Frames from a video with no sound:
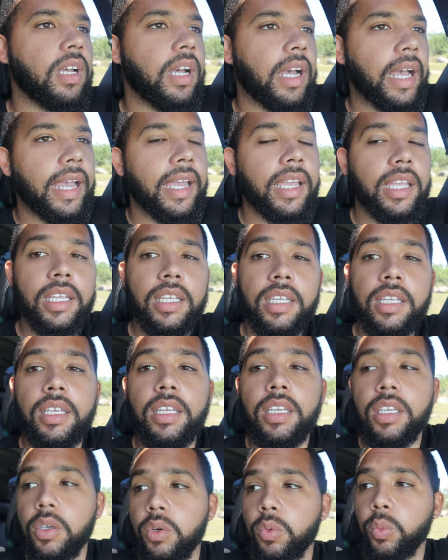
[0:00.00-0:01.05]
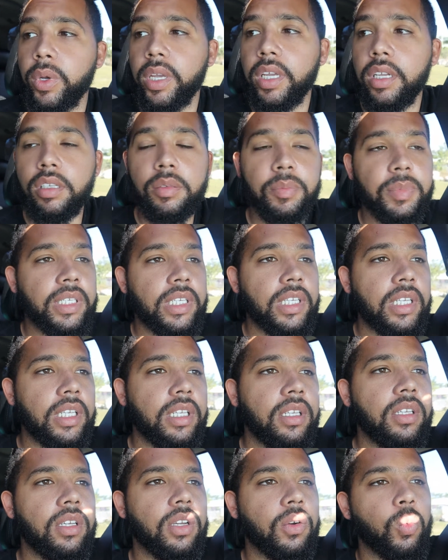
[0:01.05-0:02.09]
I will
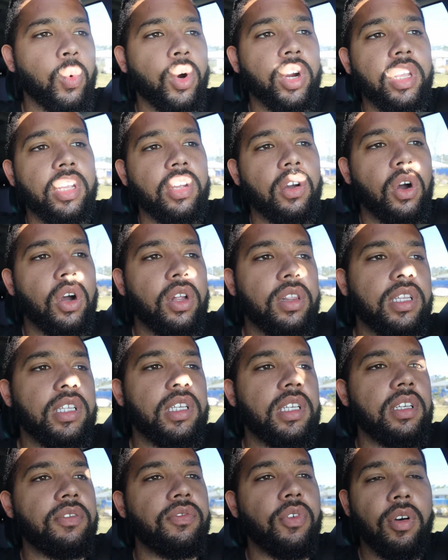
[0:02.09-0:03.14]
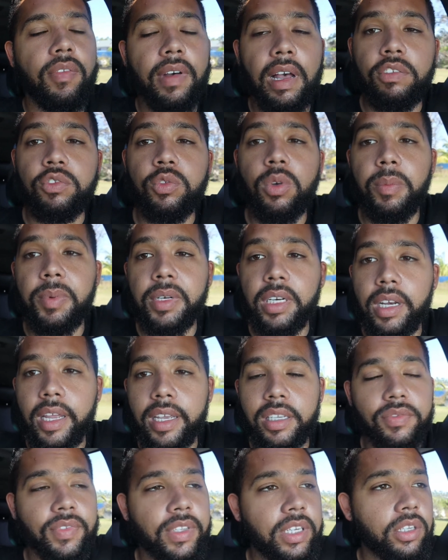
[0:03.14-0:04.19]
be working on the 4-valve swap in the
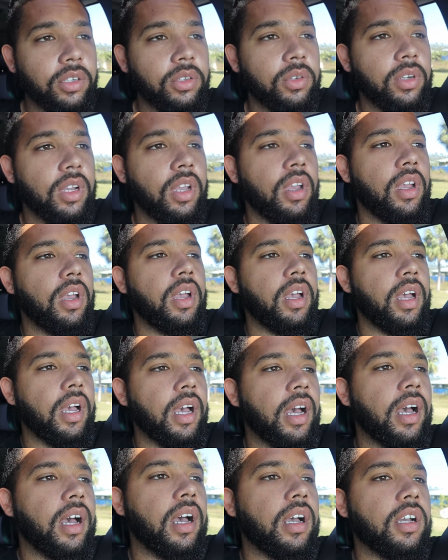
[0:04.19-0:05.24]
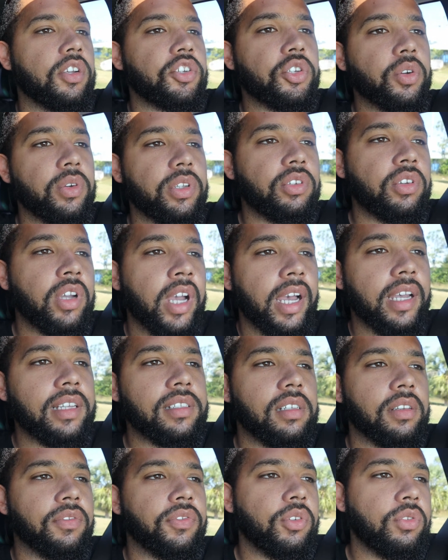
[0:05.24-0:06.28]
next video, showing you
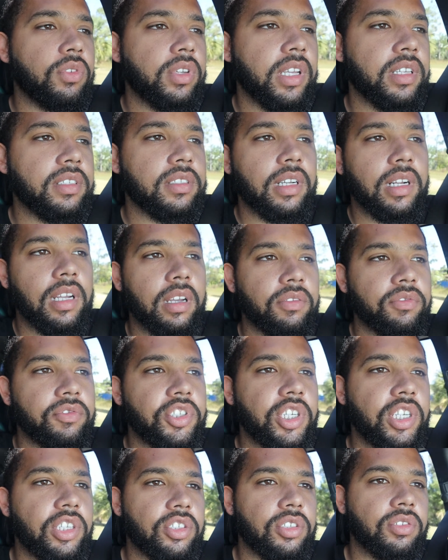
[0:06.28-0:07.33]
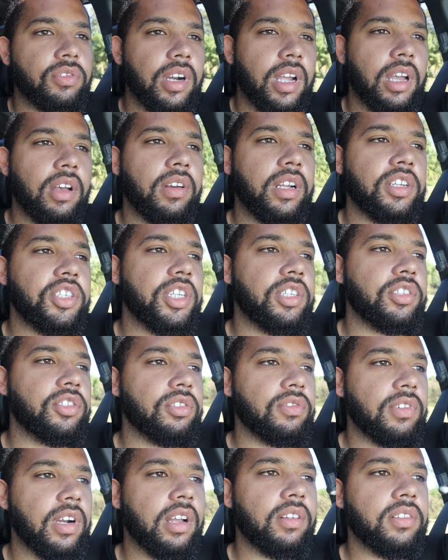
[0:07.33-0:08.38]
guys a few things that I've changed around. I changed
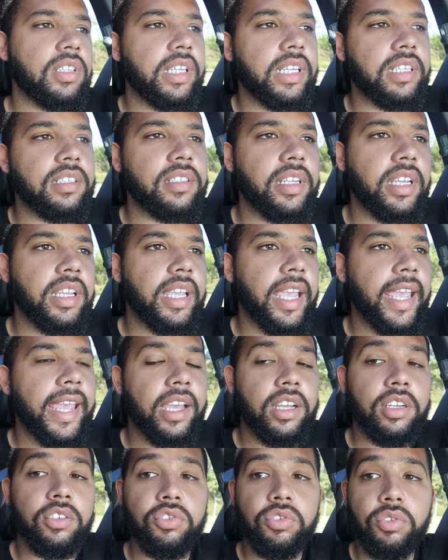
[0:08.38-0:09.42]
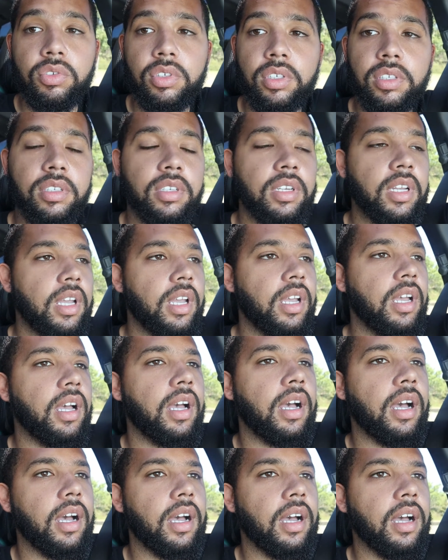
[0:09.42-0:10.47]
around the intake air controller,
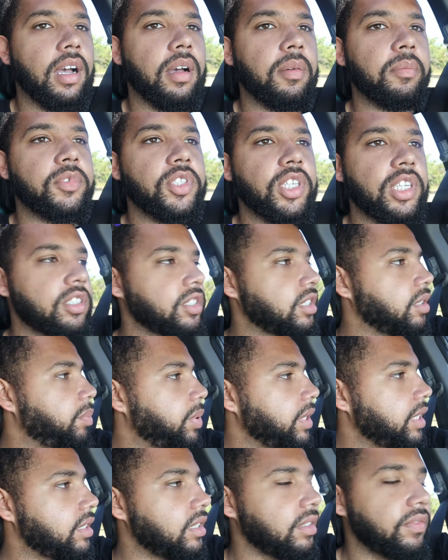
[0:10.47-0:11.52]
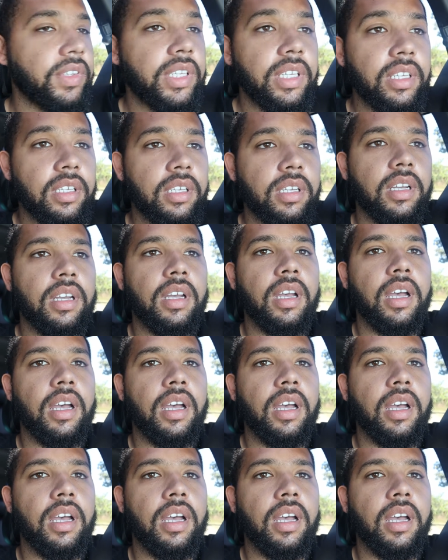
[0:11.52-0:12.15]
changed the PCV.